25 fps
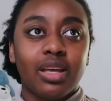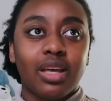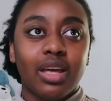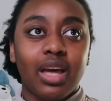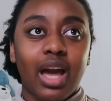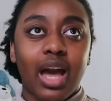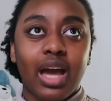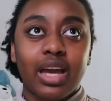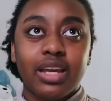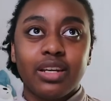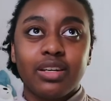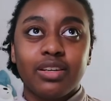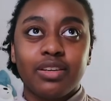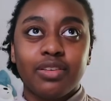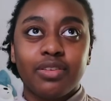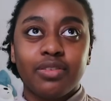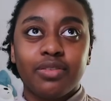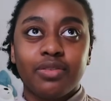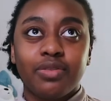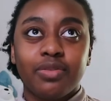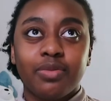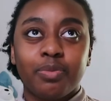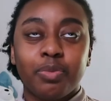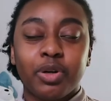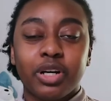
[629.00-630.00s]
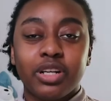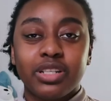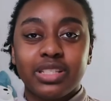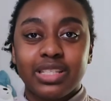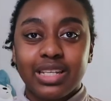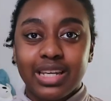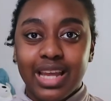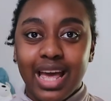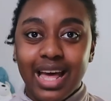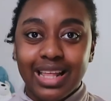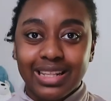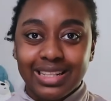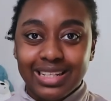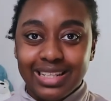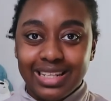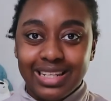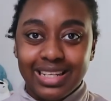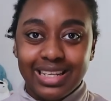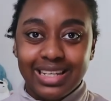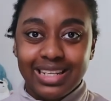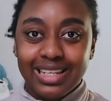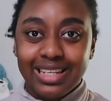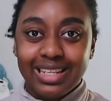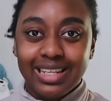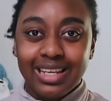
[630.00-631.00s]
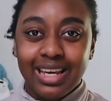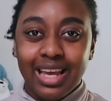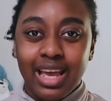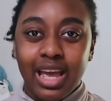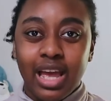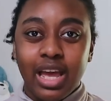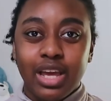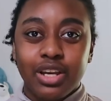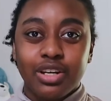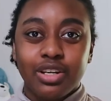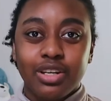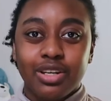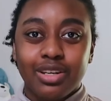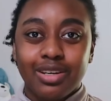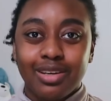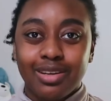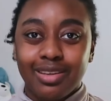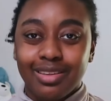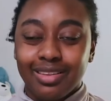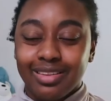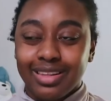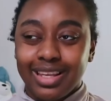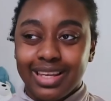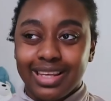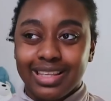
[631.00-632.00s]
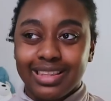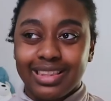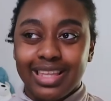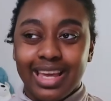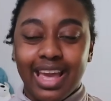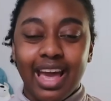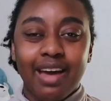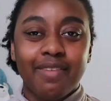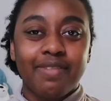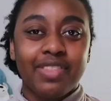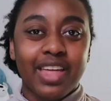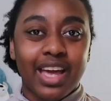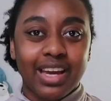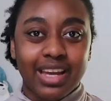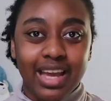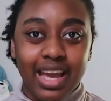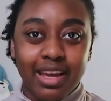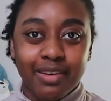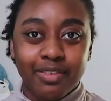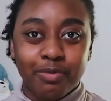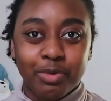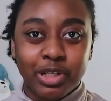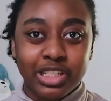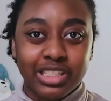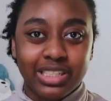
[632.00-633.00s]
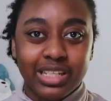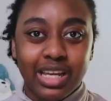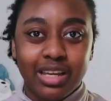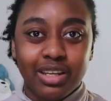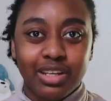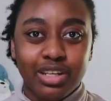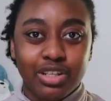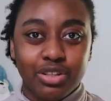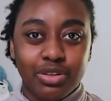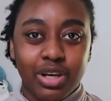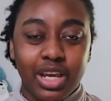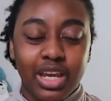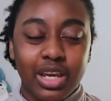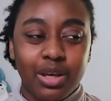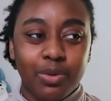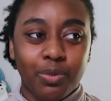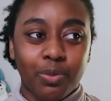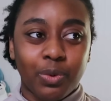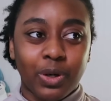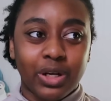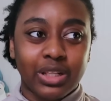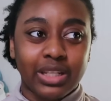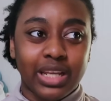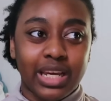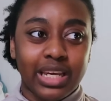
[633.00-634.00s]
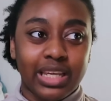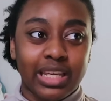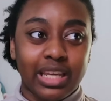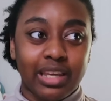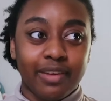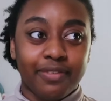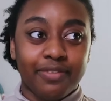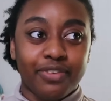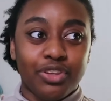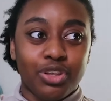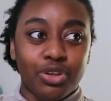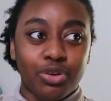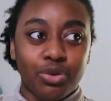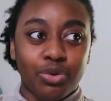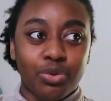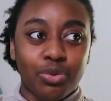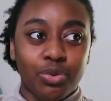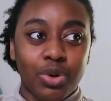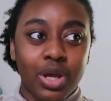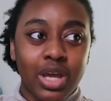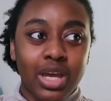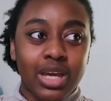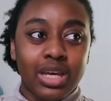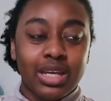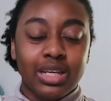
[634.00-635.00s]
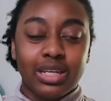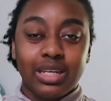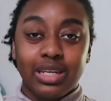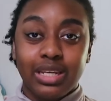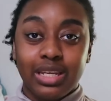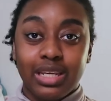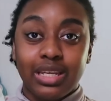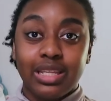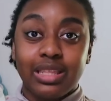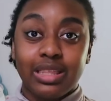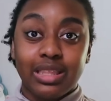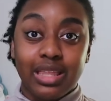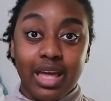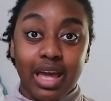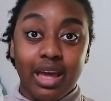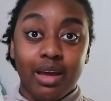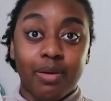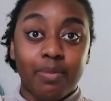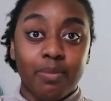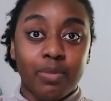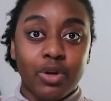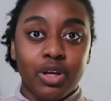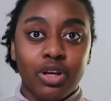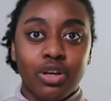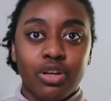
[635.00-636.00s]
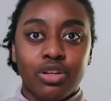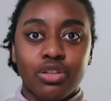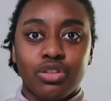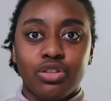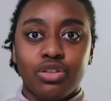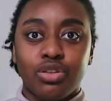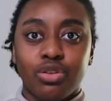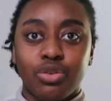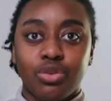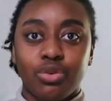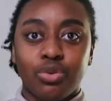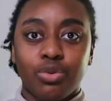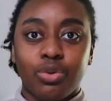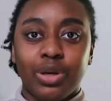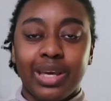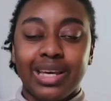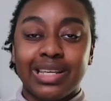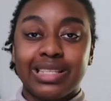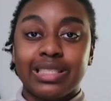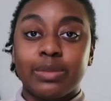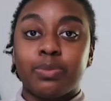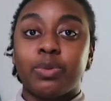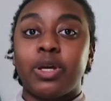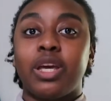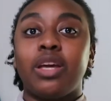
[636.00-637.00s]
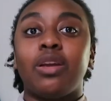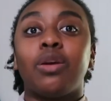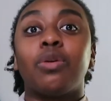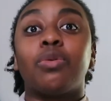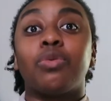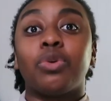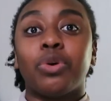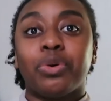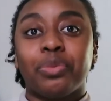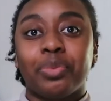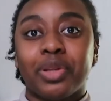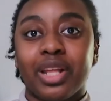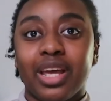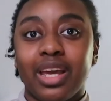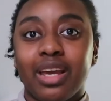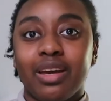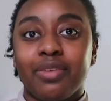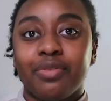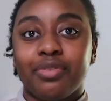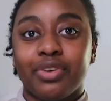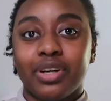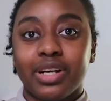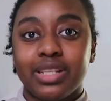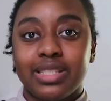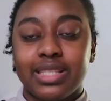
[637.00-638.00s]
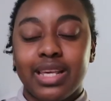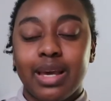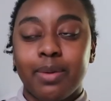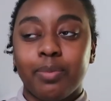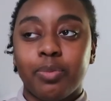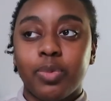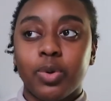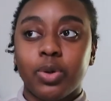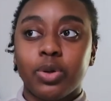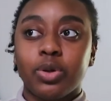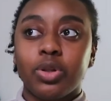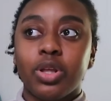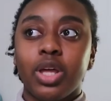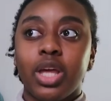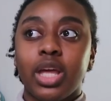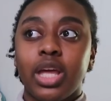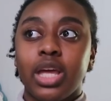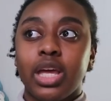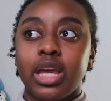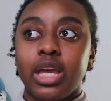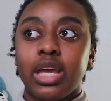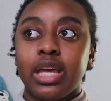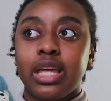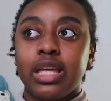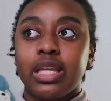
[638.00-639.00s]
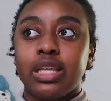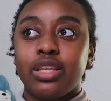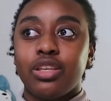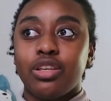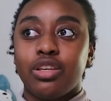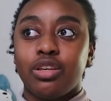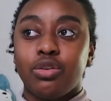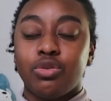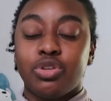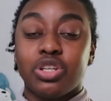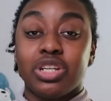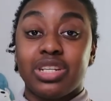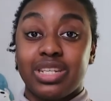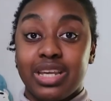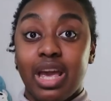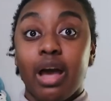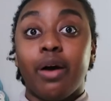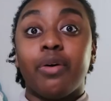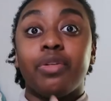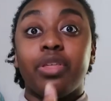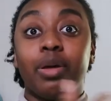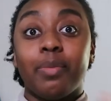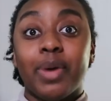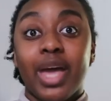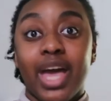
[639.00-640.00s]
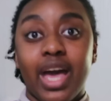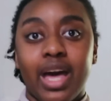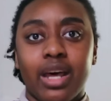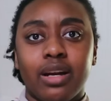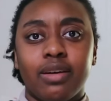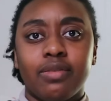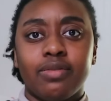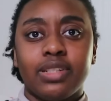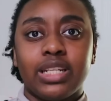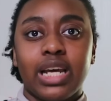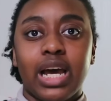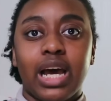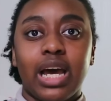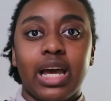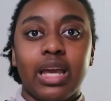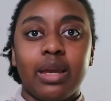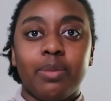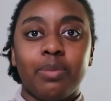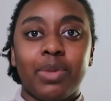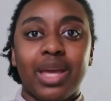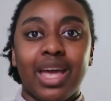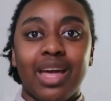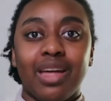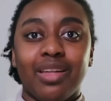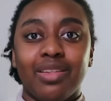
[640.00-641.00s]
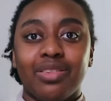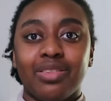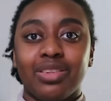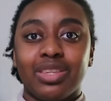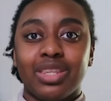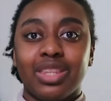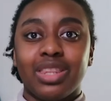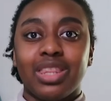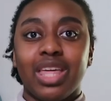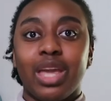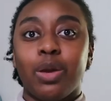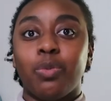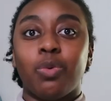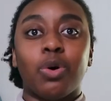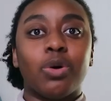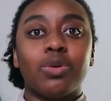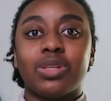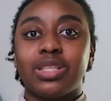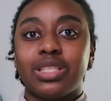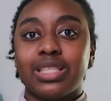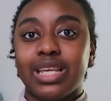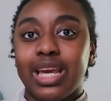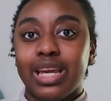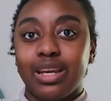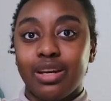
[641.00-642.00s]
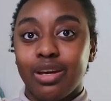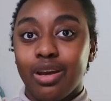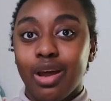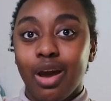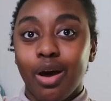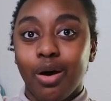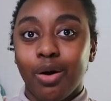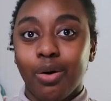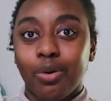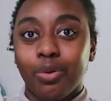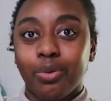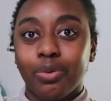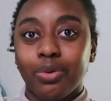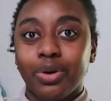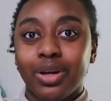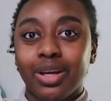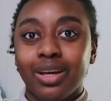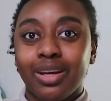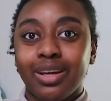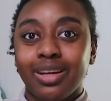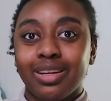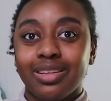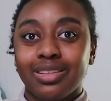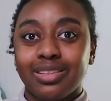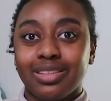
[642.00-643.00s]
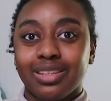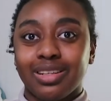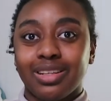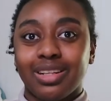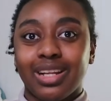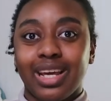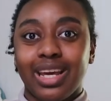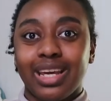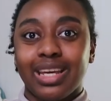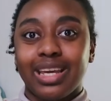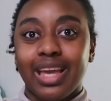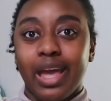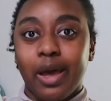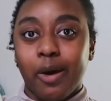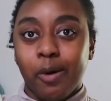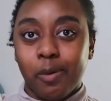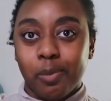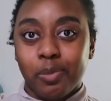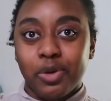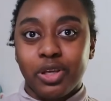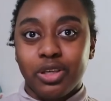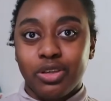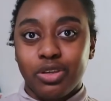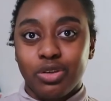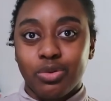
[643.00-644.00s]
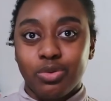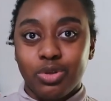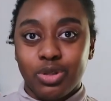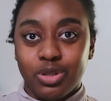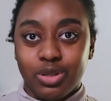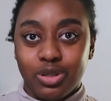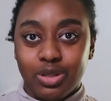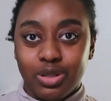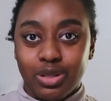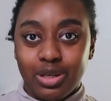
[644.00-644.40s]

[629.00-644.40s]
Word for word: kind of personality like they have that kind of personality trait where like if you need them to explain a role play for example you should tell them ahead of time and they won't say no to like helping you